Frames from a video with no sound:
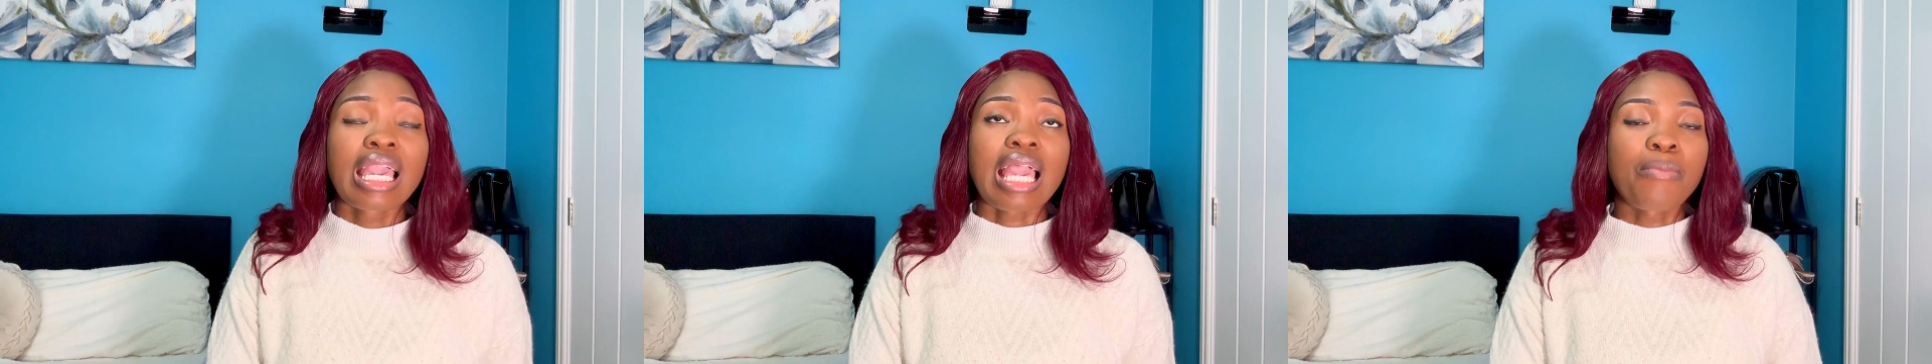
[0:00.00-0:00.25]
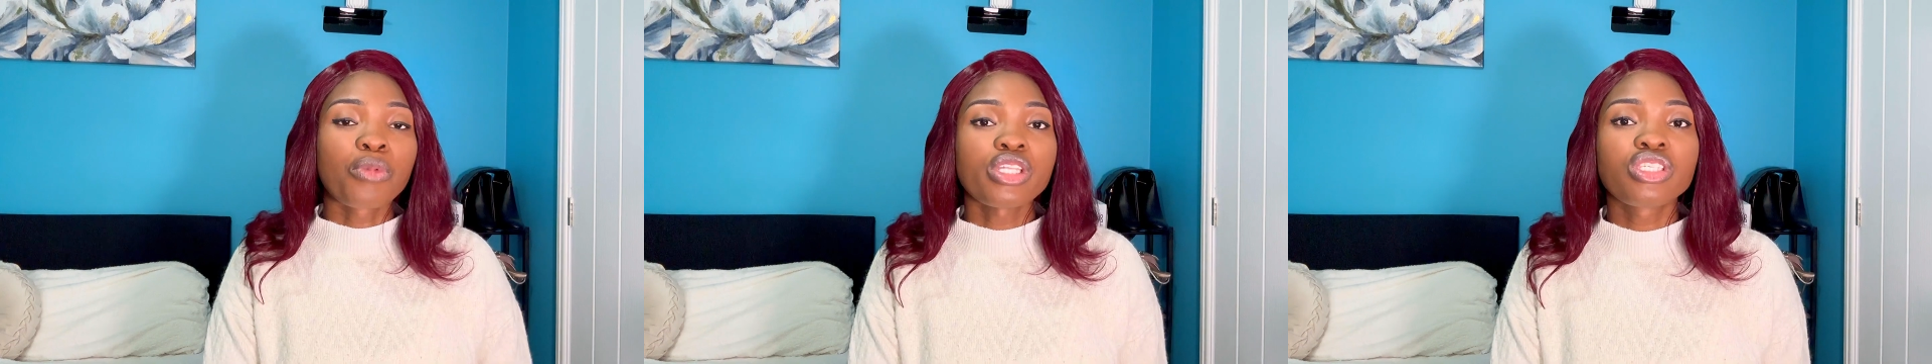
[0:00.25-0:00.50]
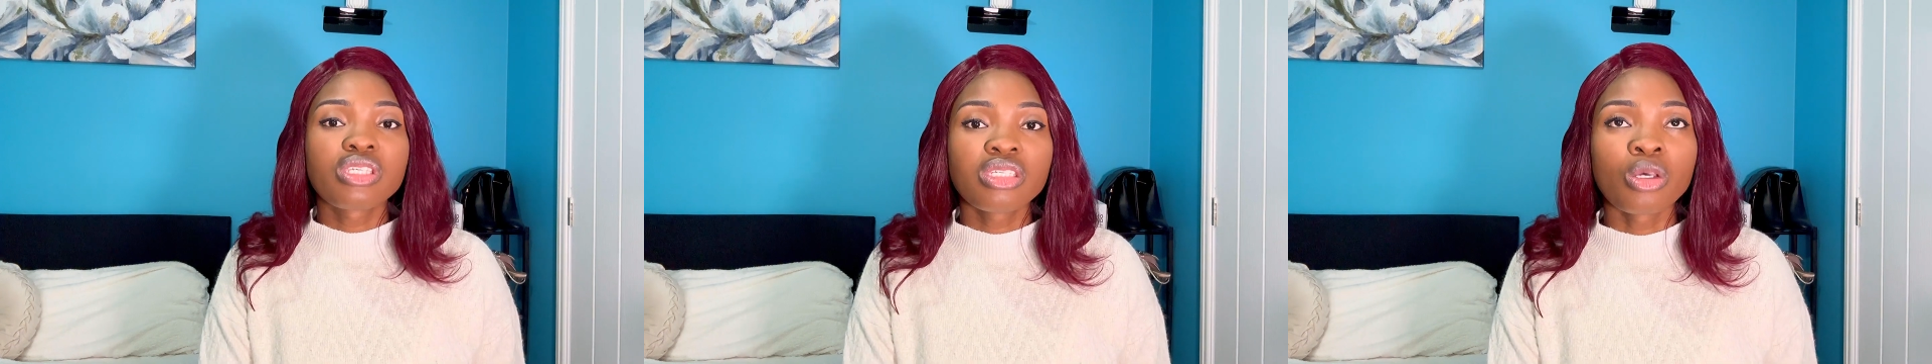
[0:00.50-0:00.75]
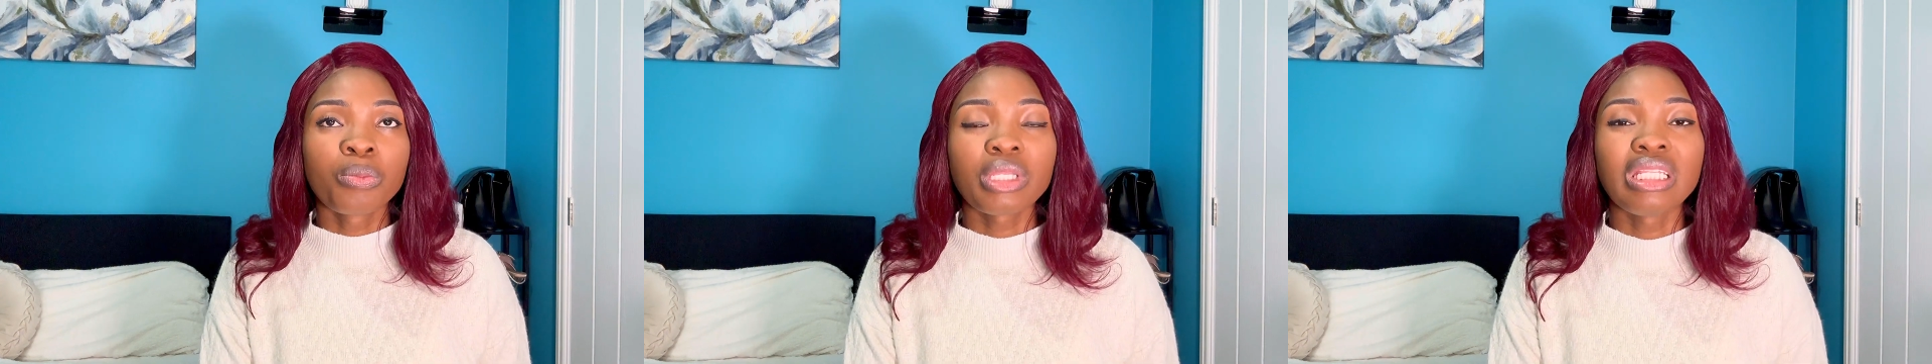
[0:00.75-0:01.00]
I'm going to say
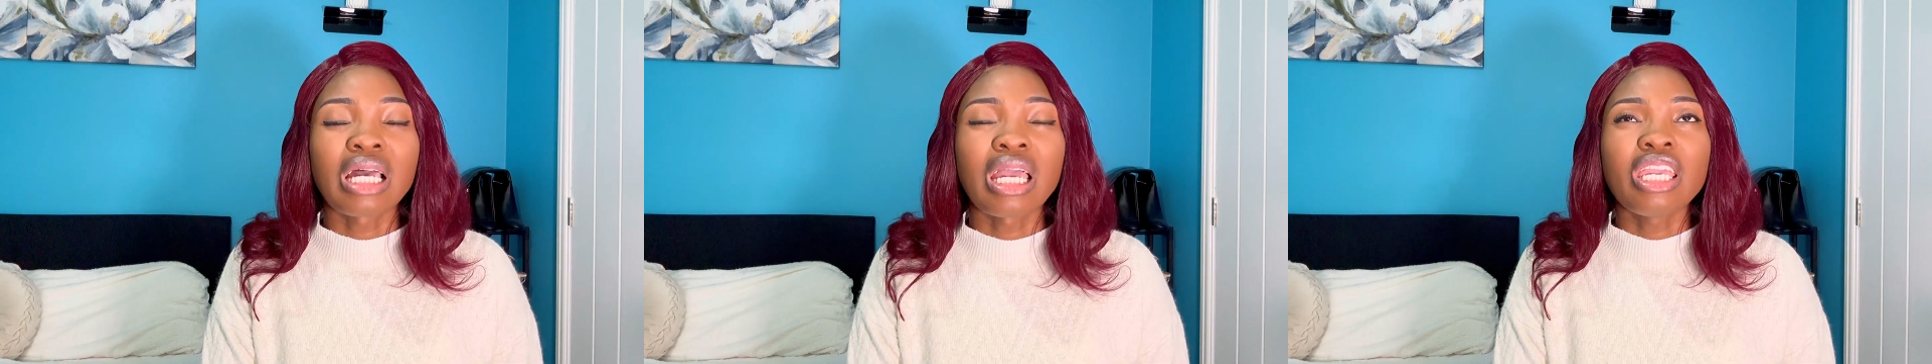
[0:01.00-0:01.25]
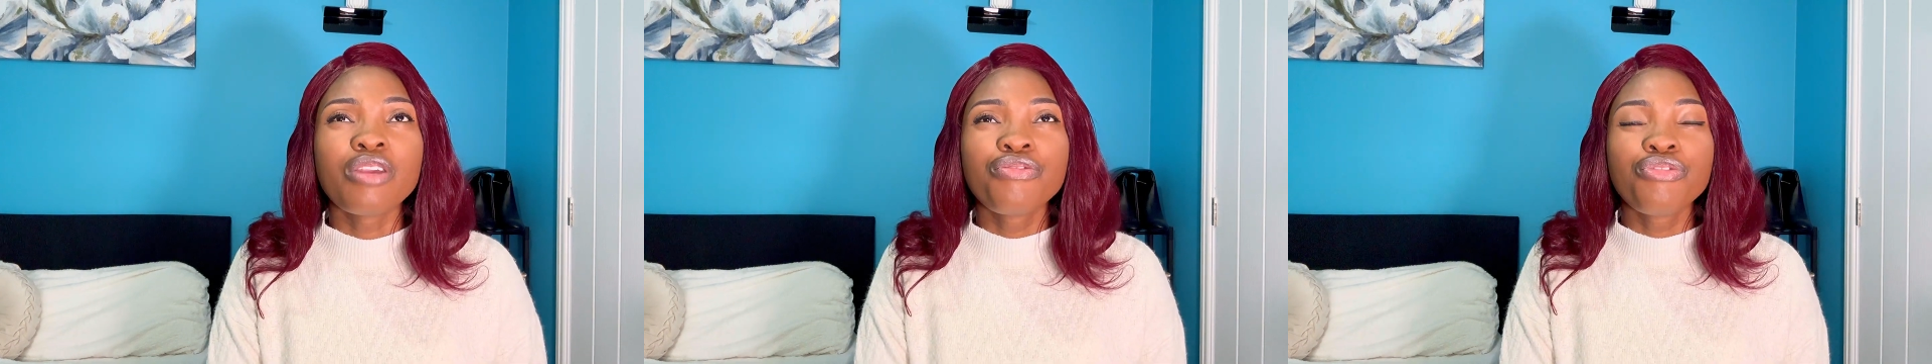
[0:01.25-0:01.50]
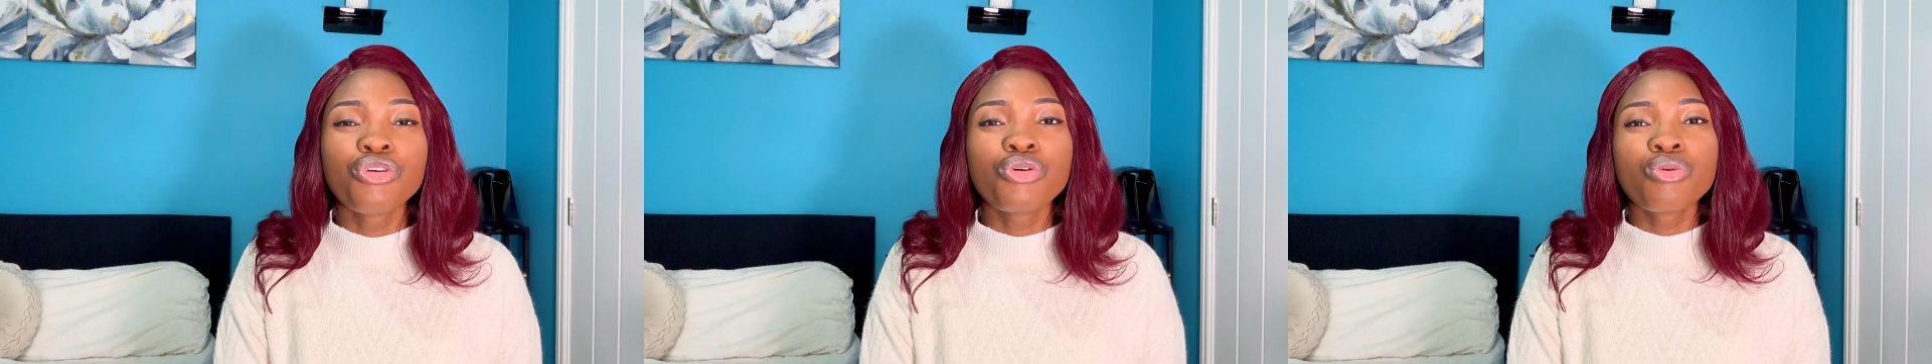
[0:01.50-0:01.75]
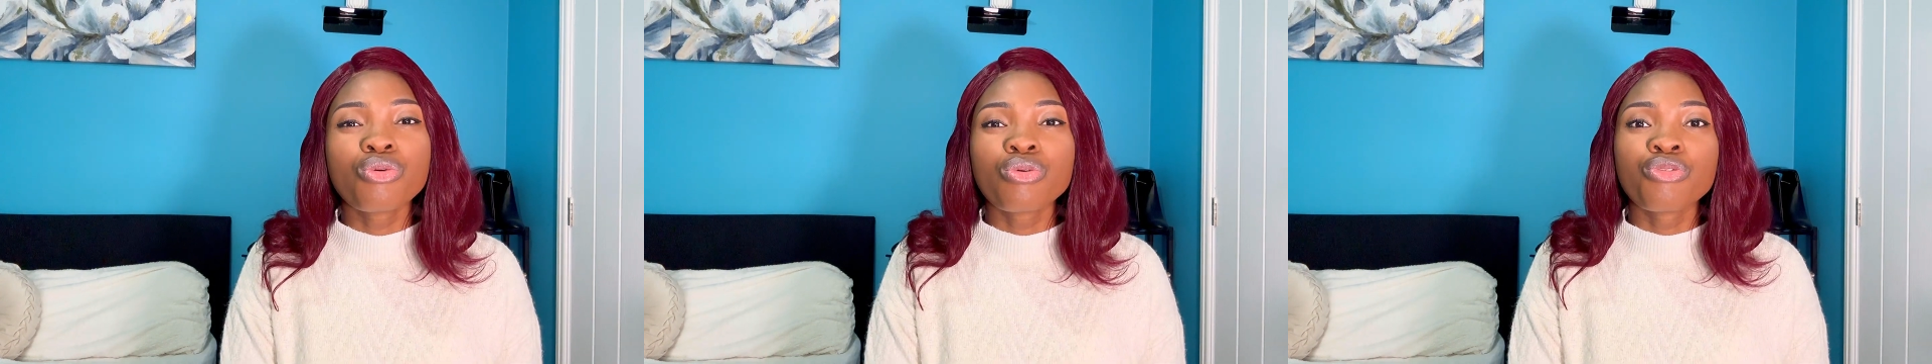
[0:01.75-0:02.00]
something that
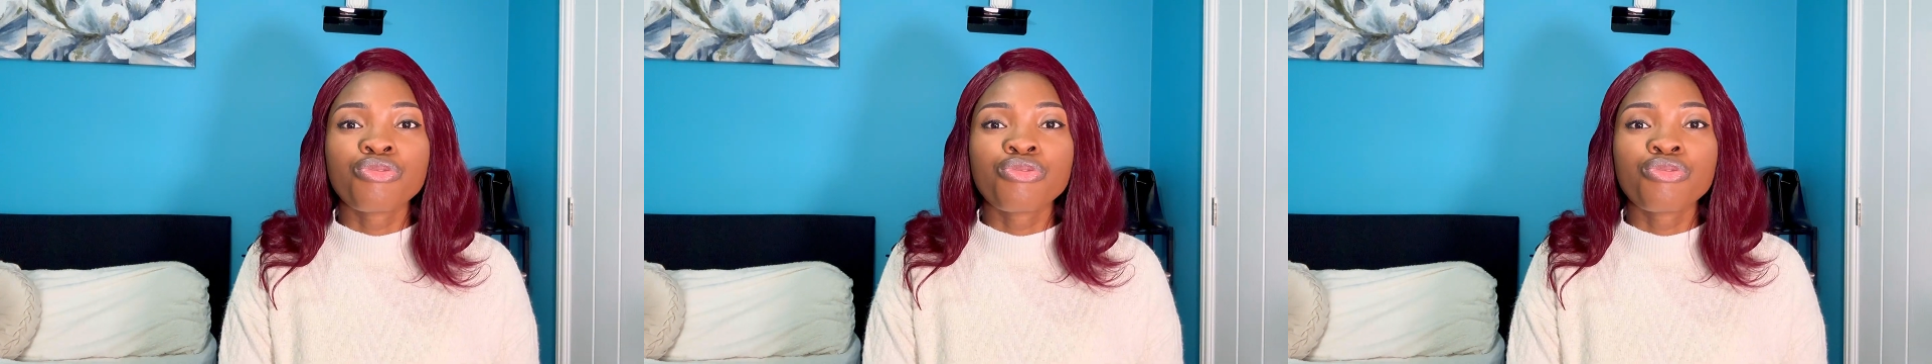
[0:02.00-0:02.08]
the